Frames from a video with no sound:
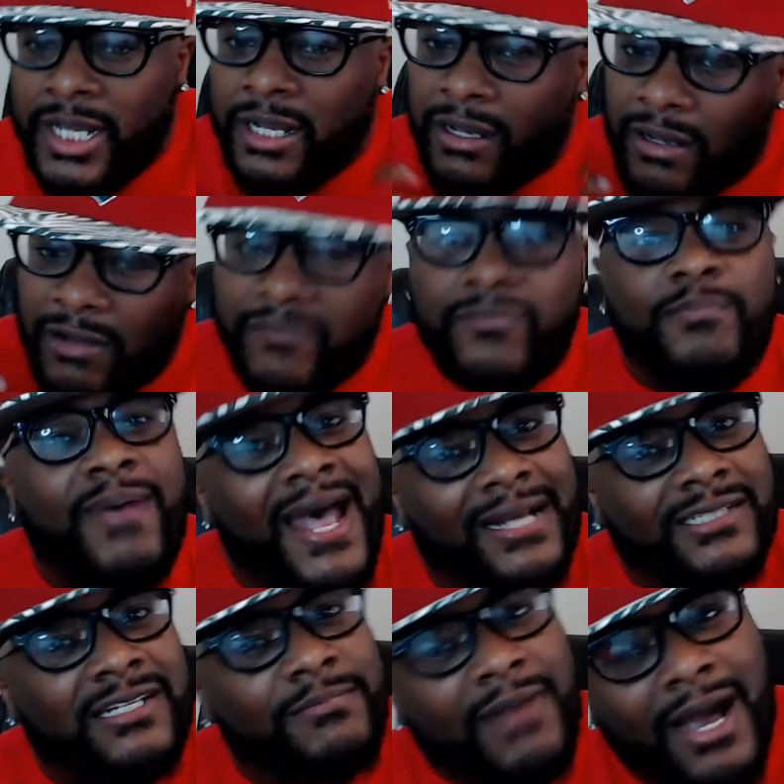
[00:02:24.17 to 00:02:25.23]
of back to
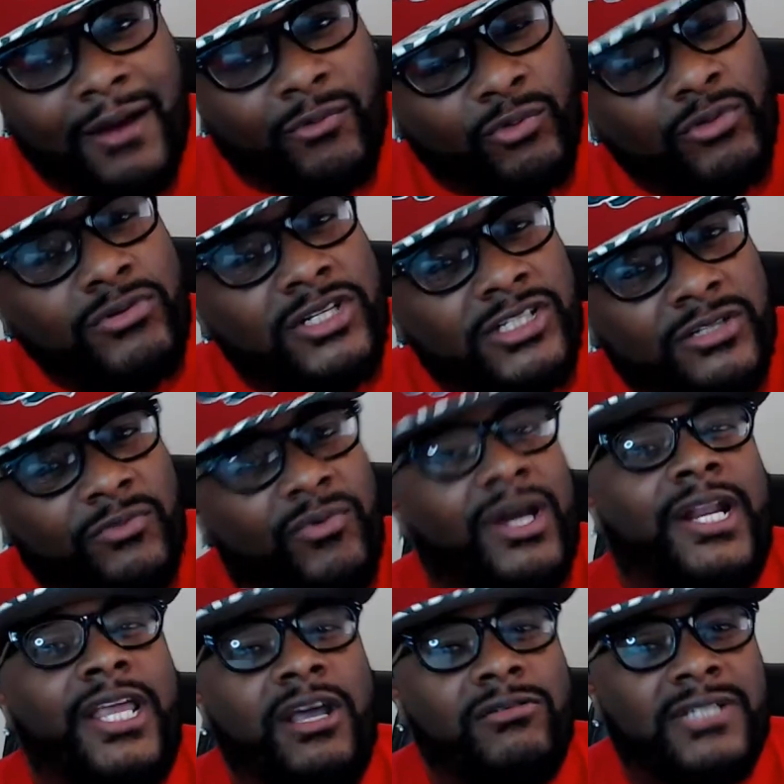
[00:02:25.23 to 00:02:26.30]
my roots, the
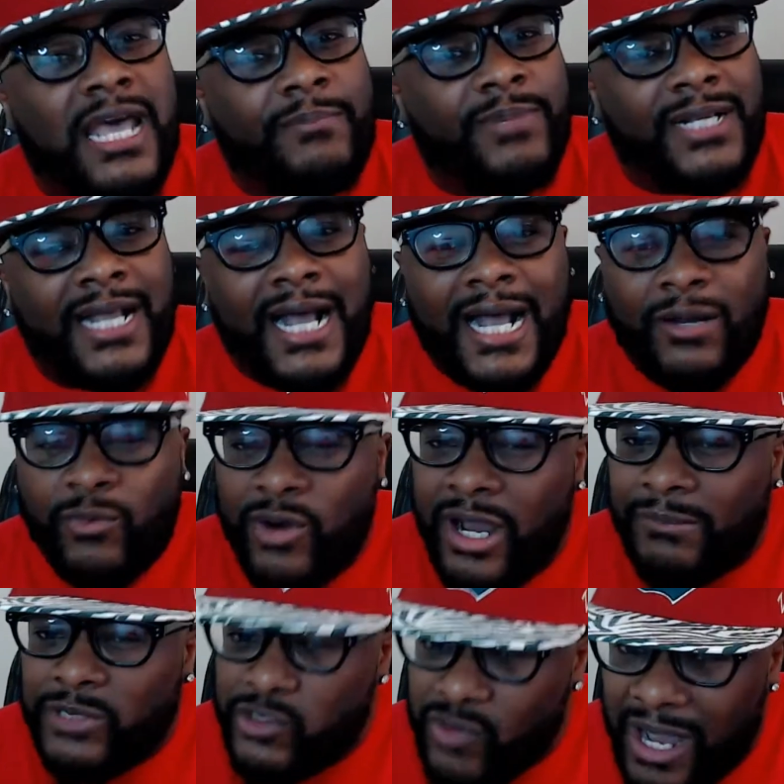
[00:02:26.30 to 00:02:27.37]
radio type of guy, where I'm
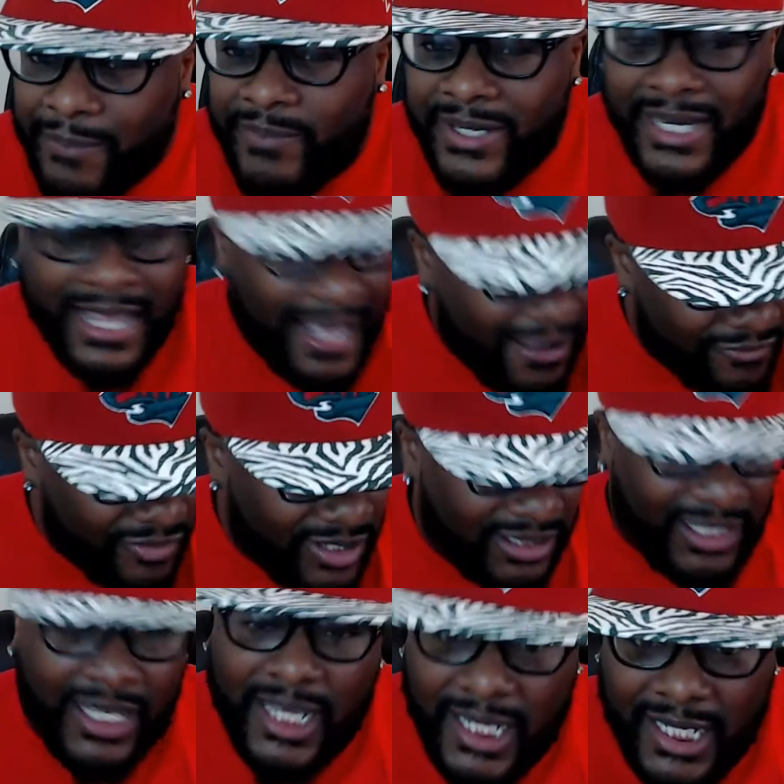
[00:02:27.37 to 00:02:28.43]
dropping
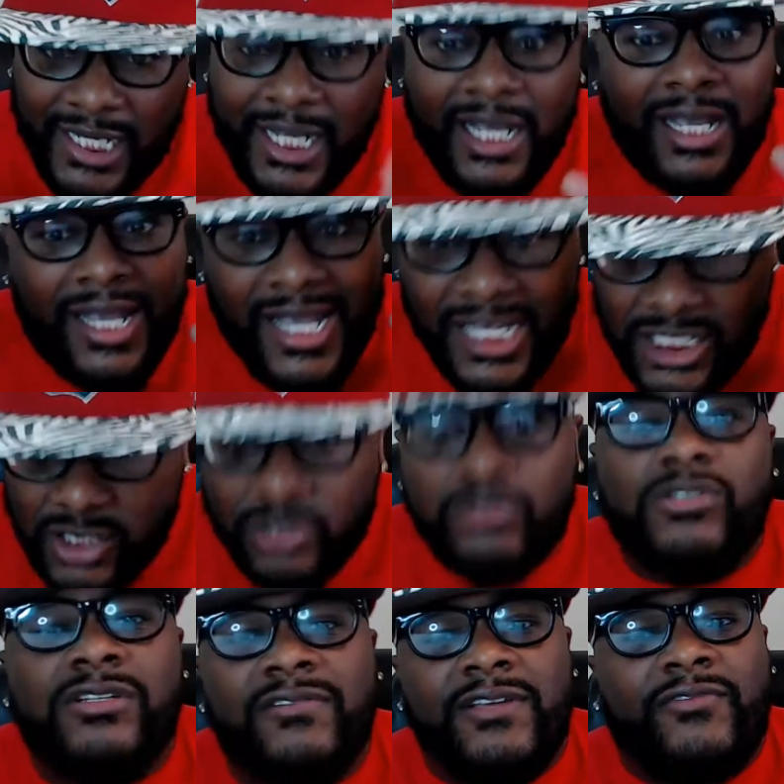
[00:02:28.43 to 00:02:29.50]
everything
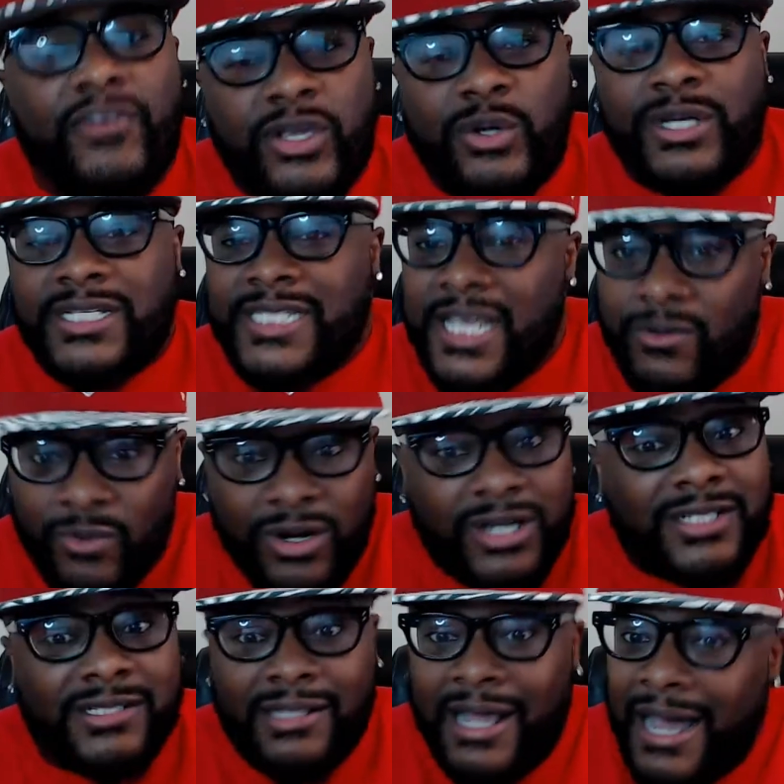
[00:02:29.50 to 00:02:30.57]
exclusively for you to see, where it's
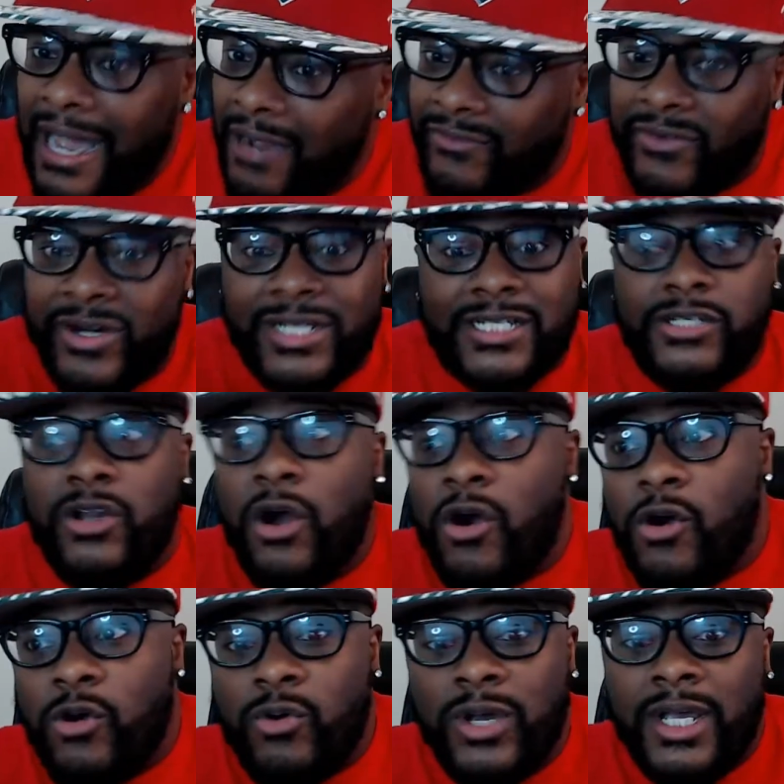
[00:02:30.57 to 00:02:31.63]
live, where it's no
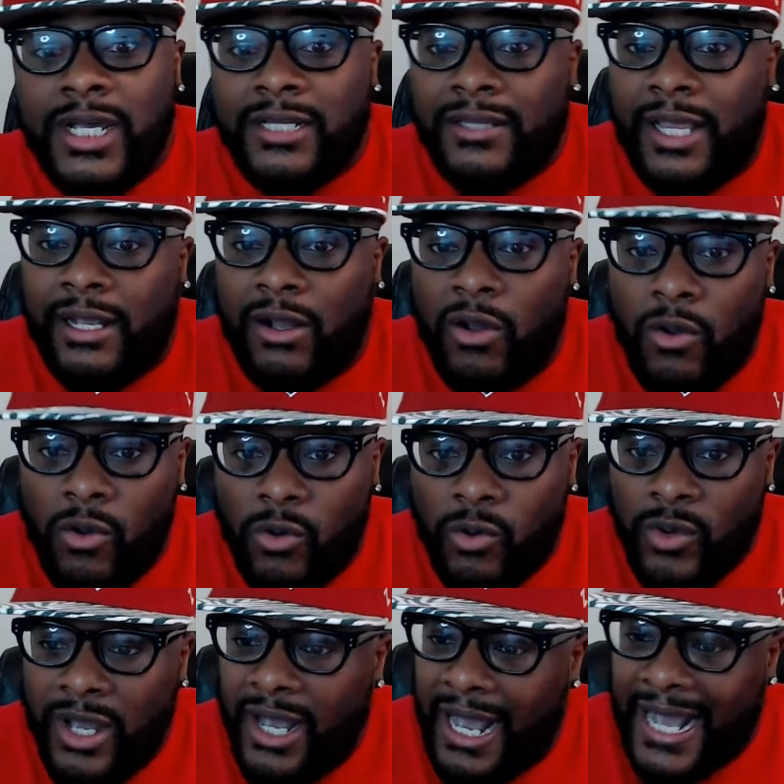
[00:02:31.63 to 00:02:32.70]
like, oh,
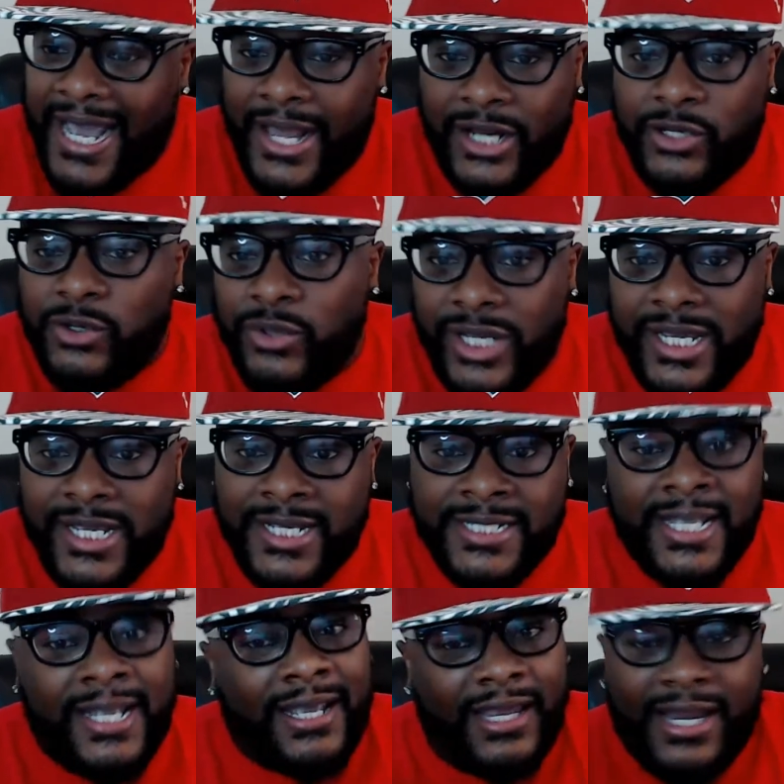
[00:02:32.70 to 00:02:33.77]
I gotta do this
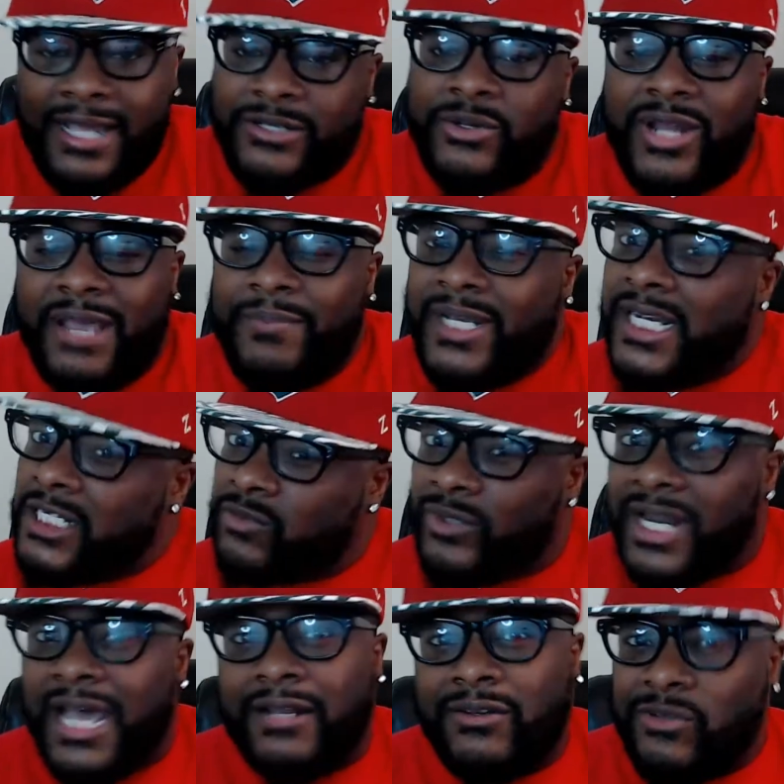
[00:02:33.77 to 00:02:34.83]
and I do that, because when I
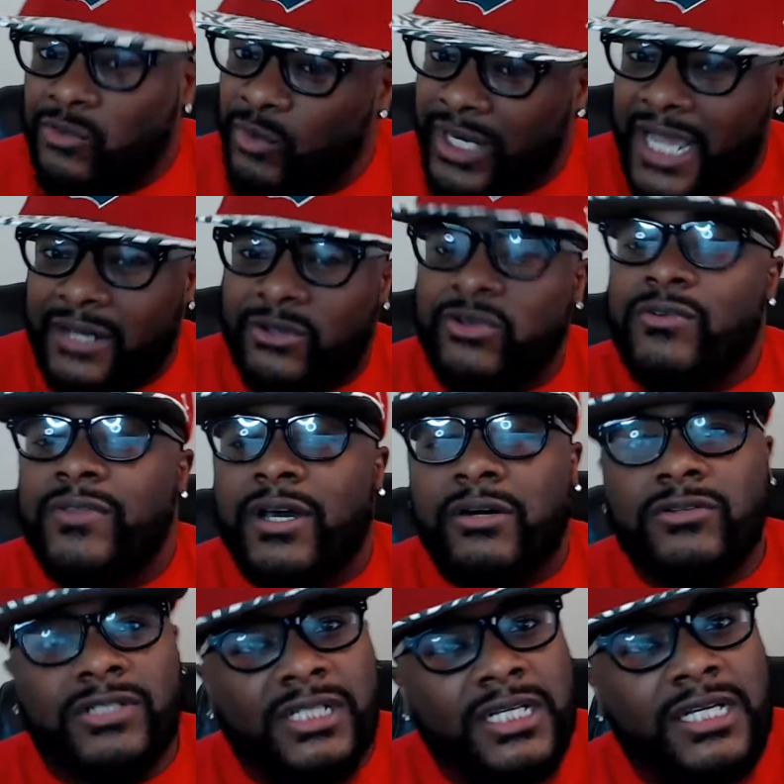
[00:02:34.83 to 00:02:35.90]
do those
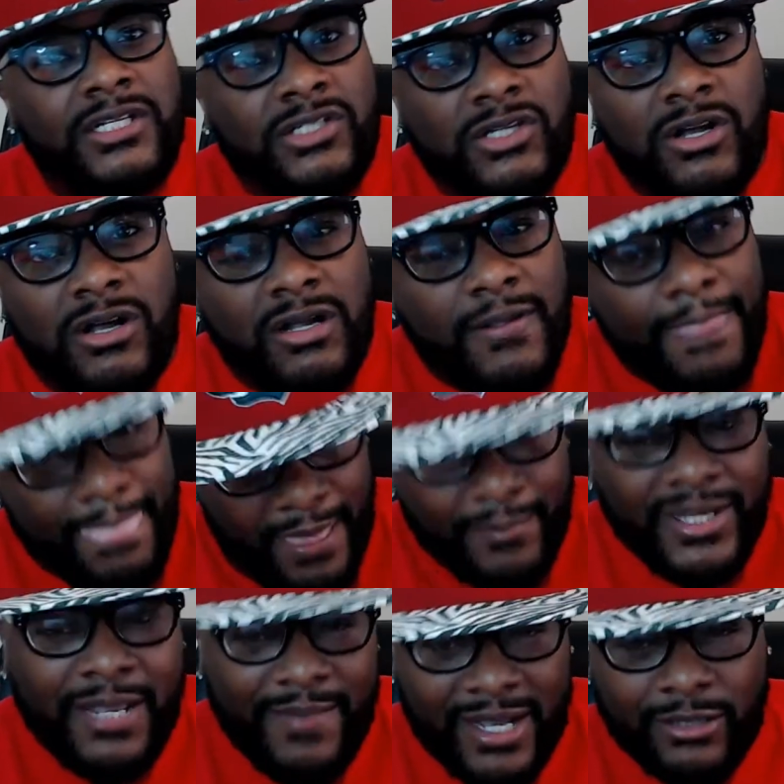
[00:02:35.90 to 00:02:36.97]
things, y'all, I'm gonna get
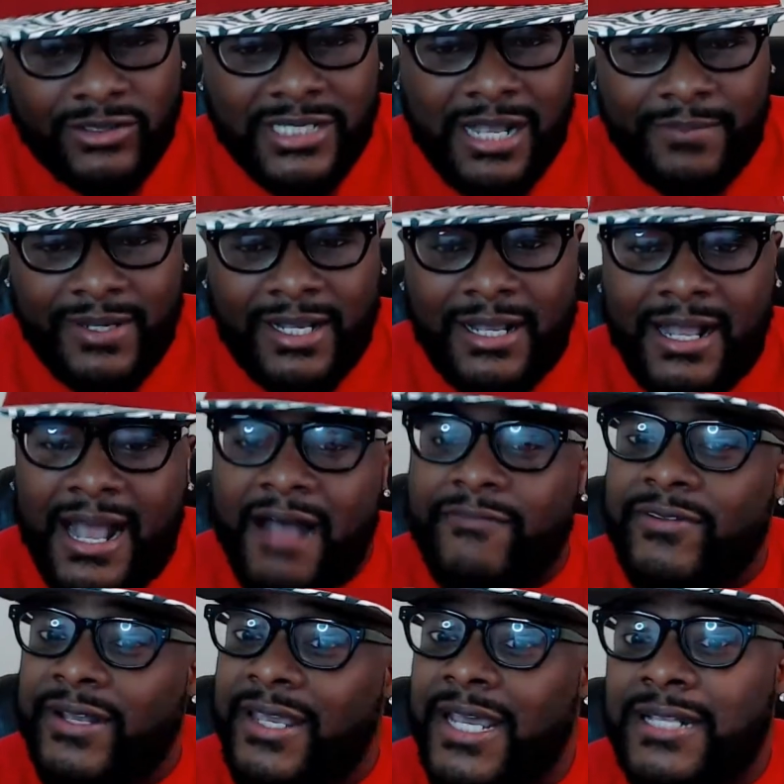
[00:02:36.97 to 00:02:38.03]
back on topic. I
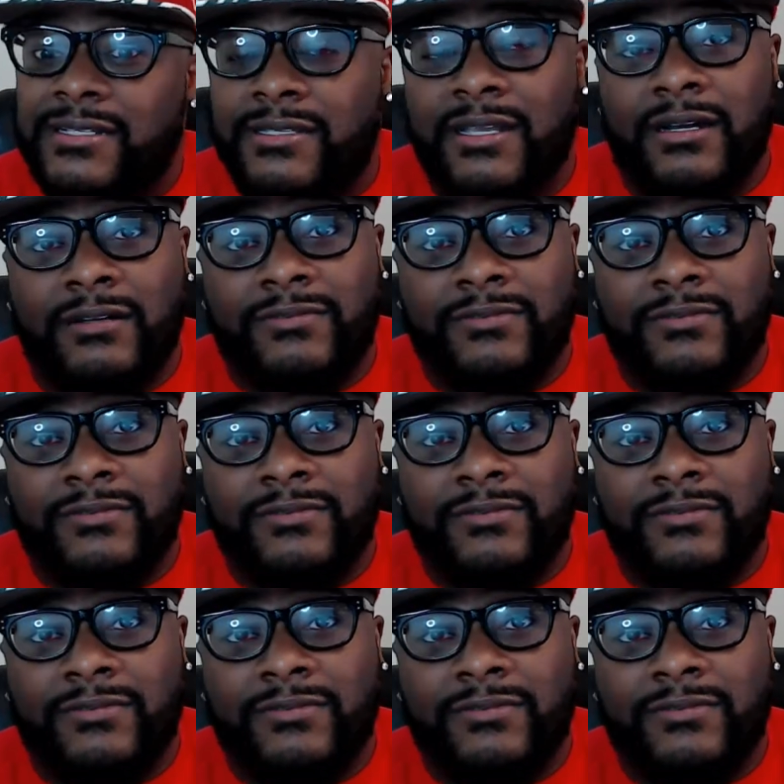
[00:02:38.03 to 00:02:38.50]
forget stuff.